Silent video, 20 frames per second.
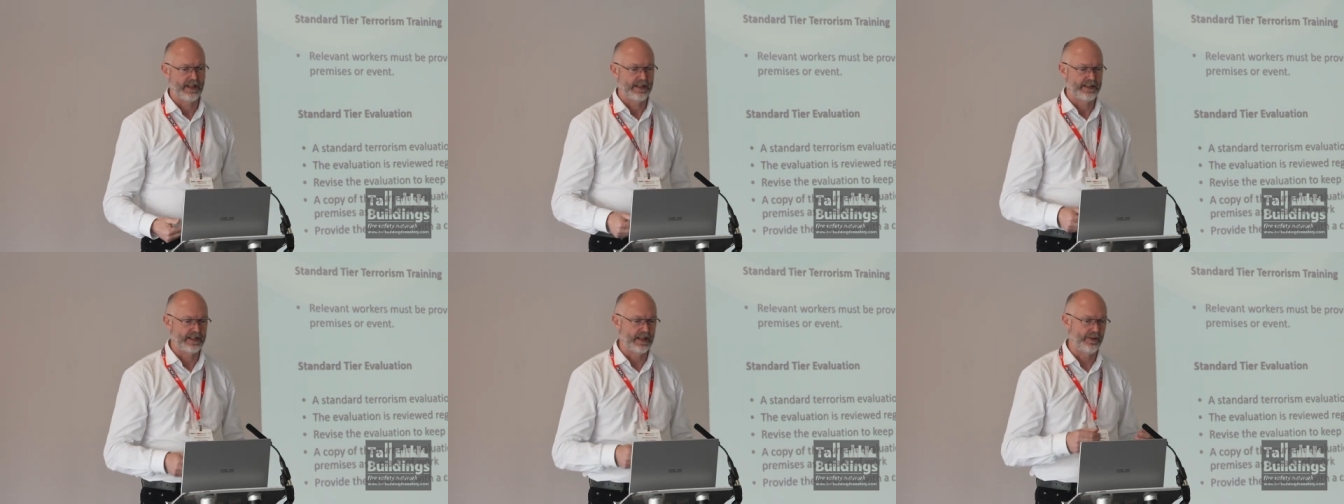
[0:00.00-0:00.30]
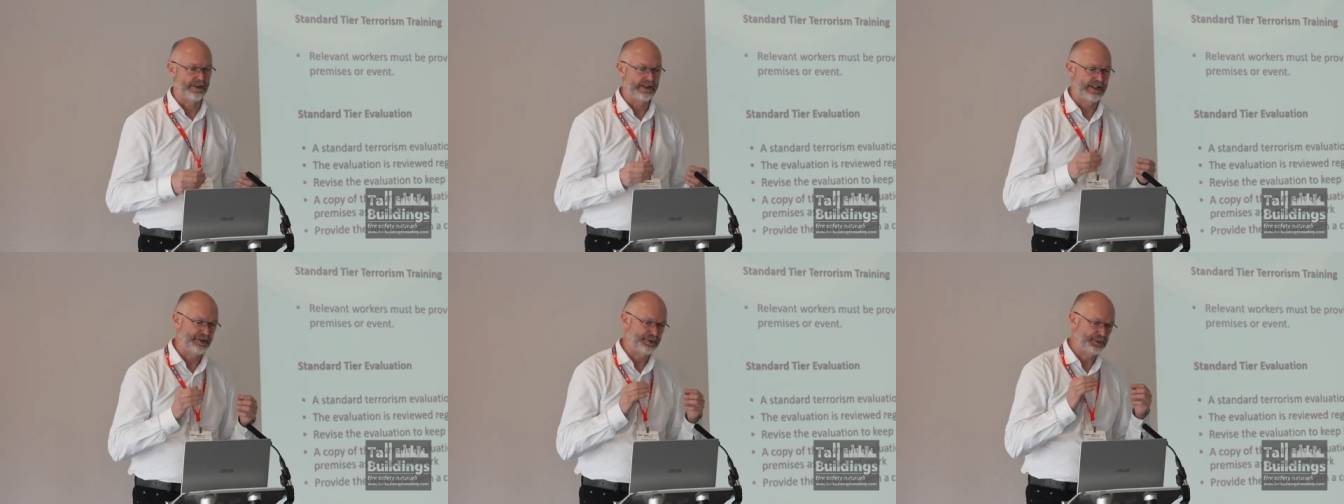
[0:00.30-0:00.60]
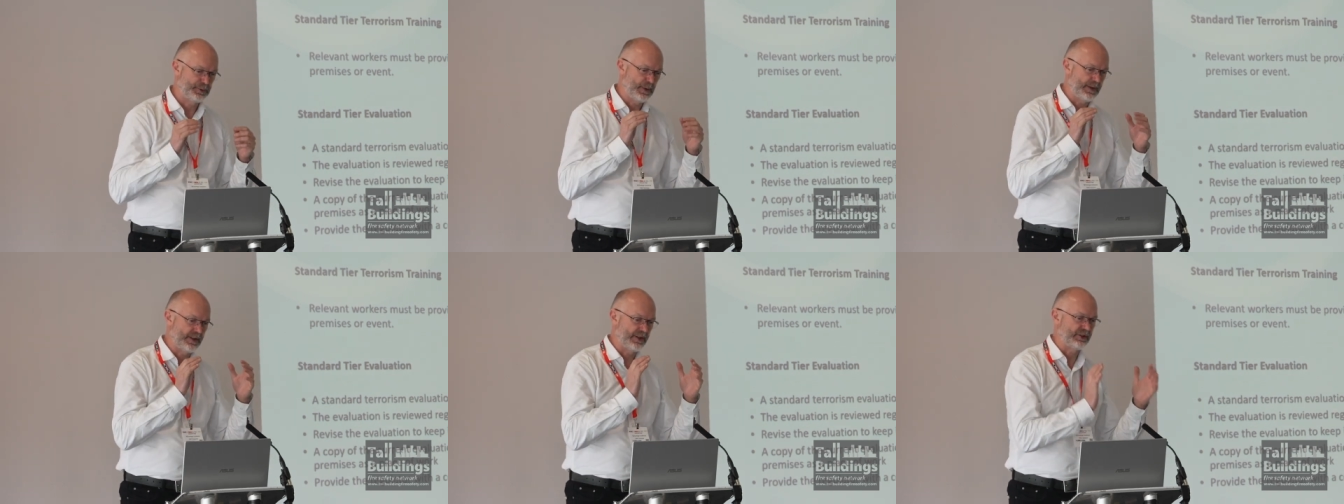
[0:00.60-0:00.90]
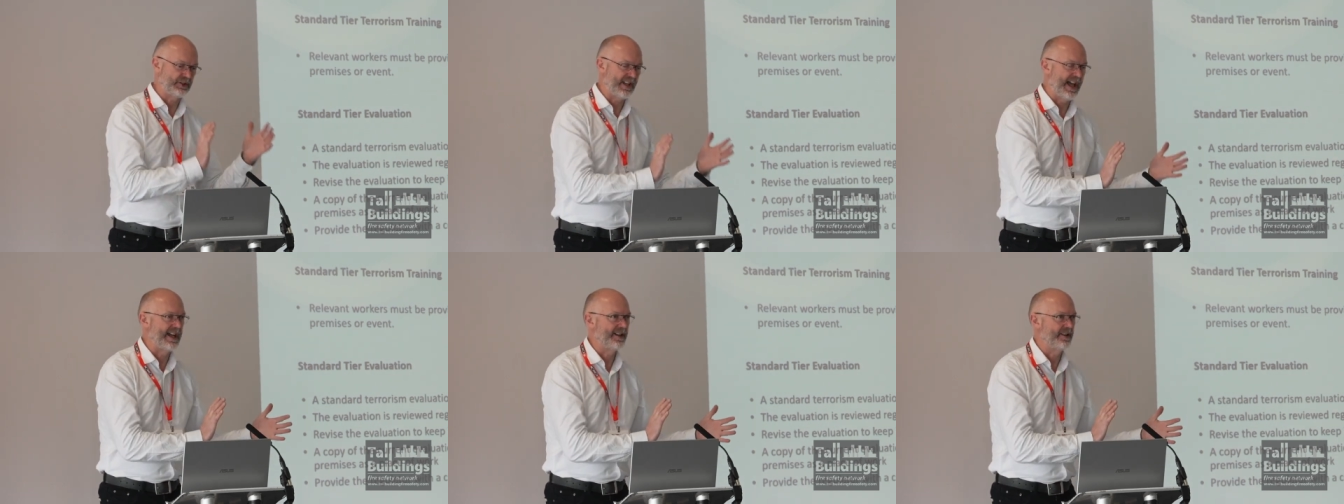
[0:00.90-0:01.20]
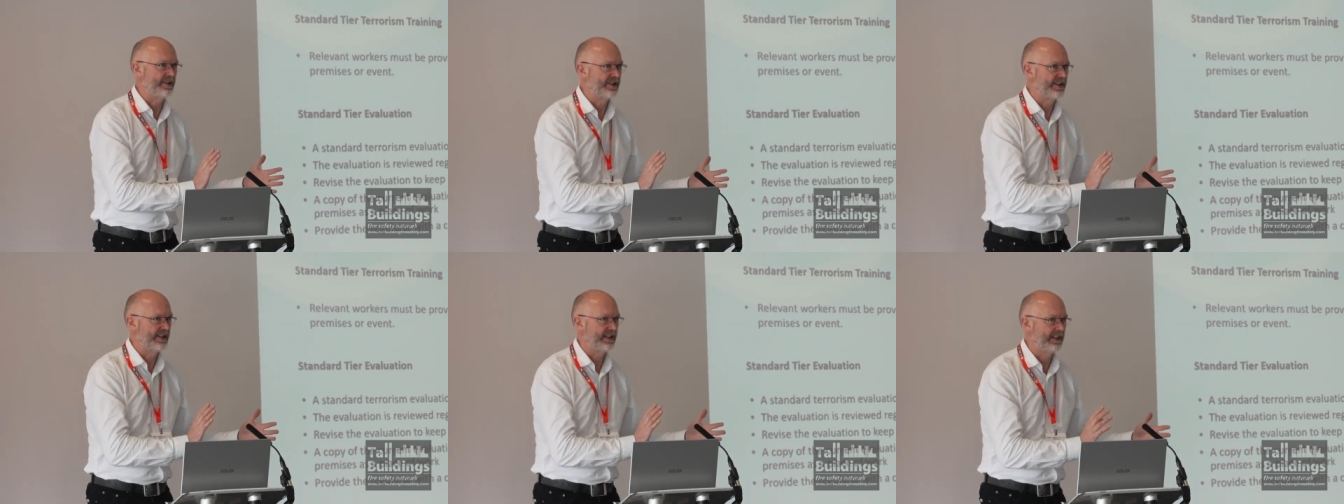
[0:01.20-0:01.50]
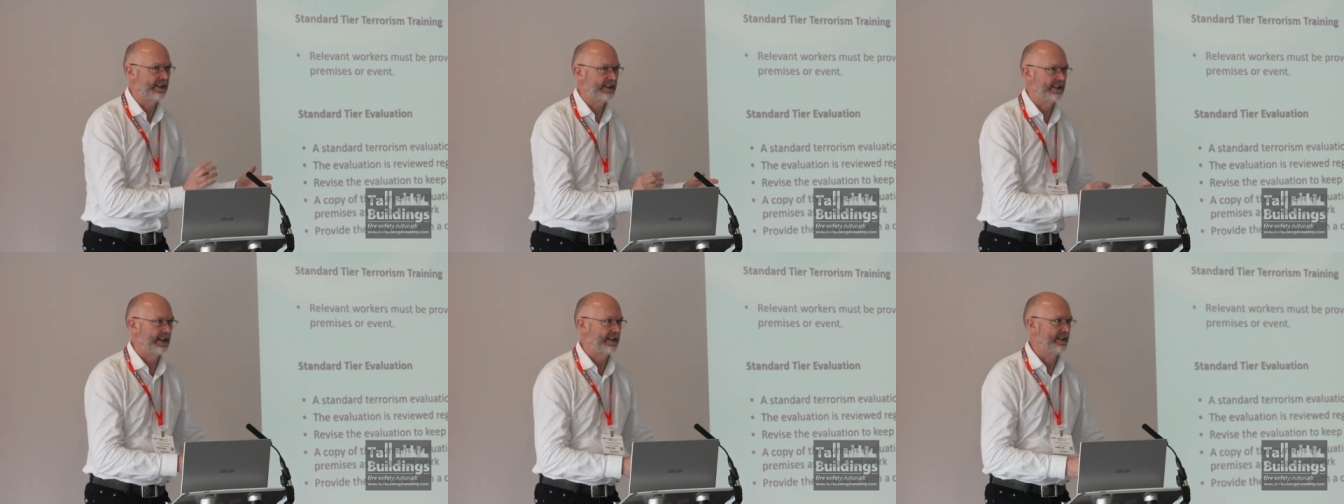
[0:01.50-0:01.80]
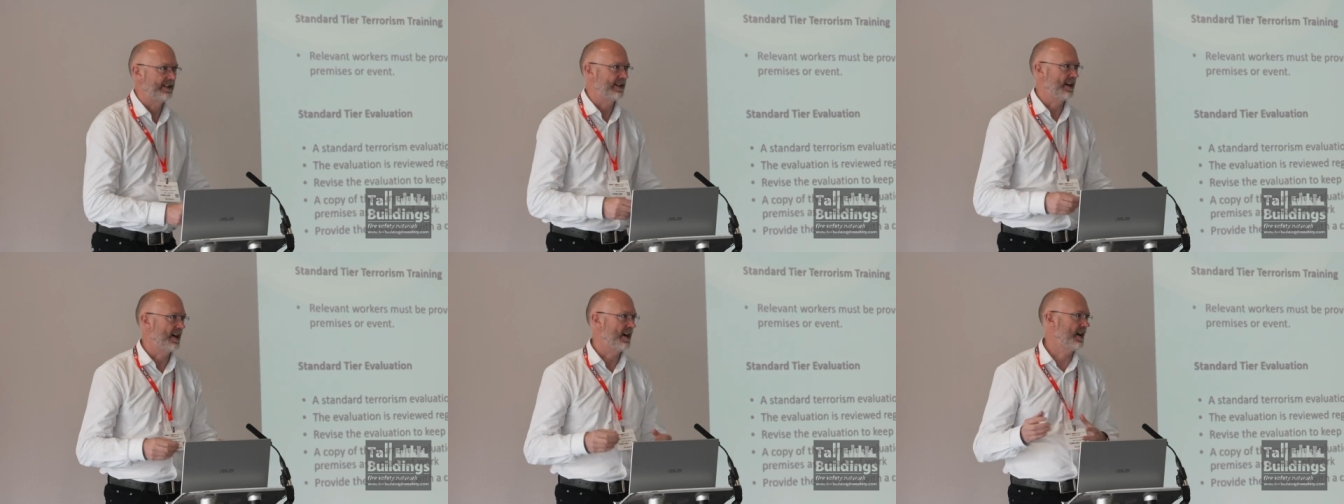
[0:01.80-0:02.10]
Now, the difference between a standard tier and
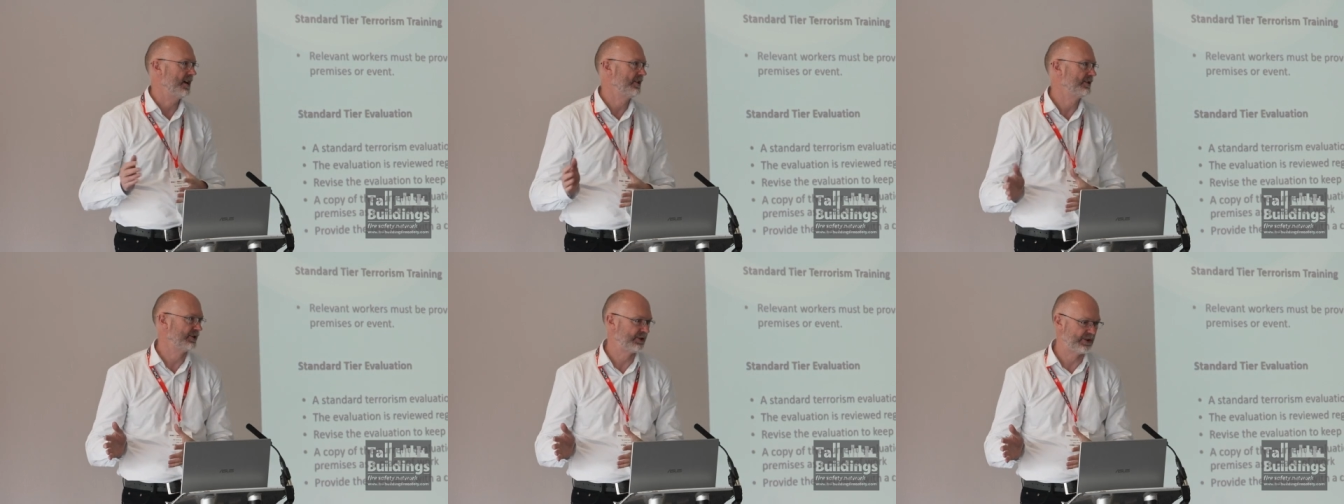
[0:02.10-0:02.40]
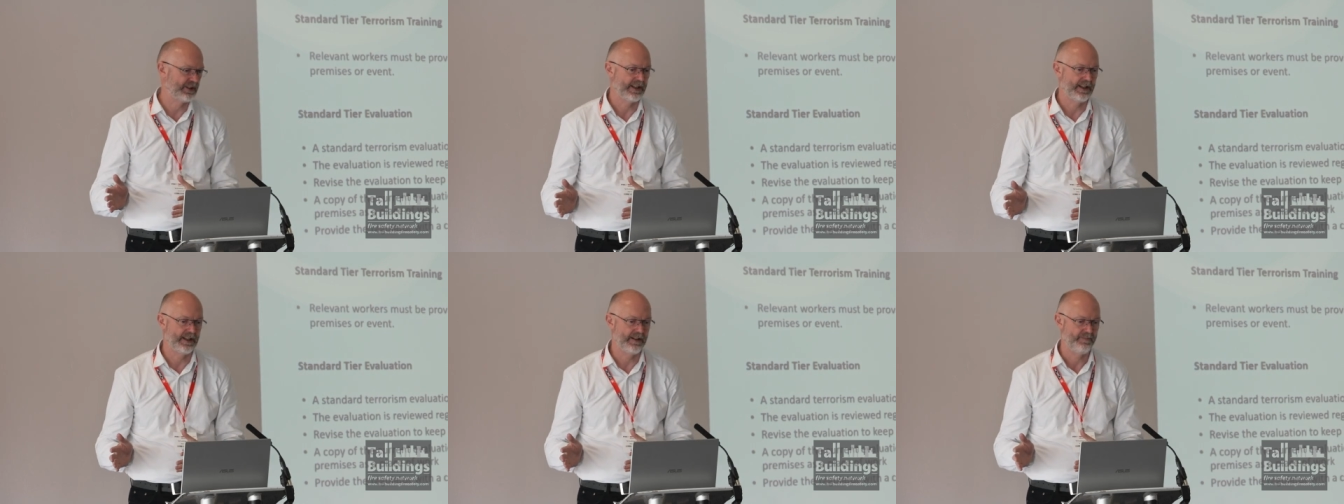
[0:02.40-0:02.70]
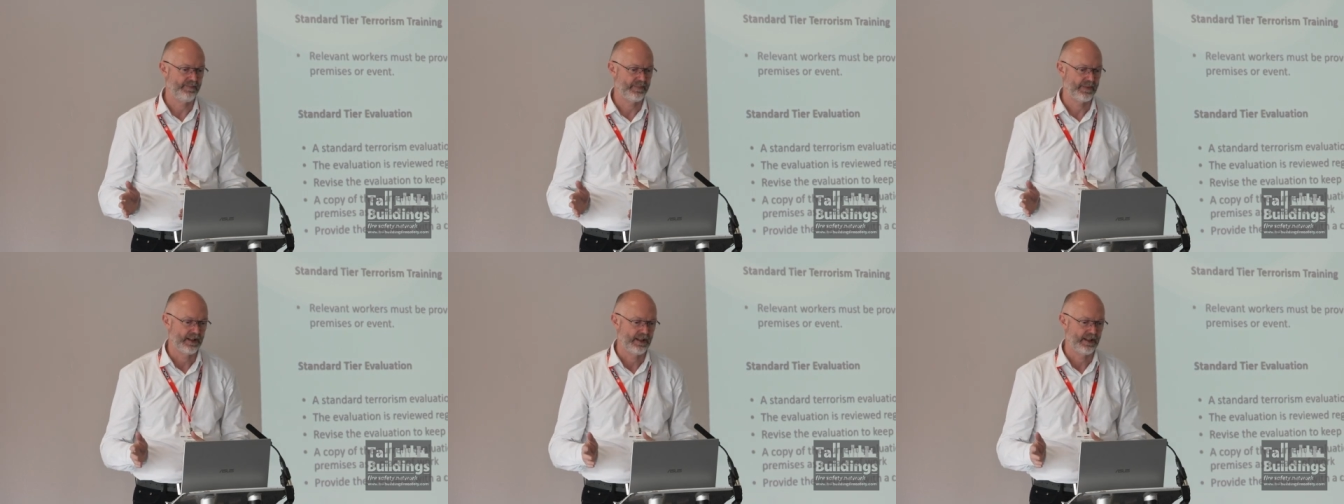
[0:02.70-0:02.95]
an enhanced tier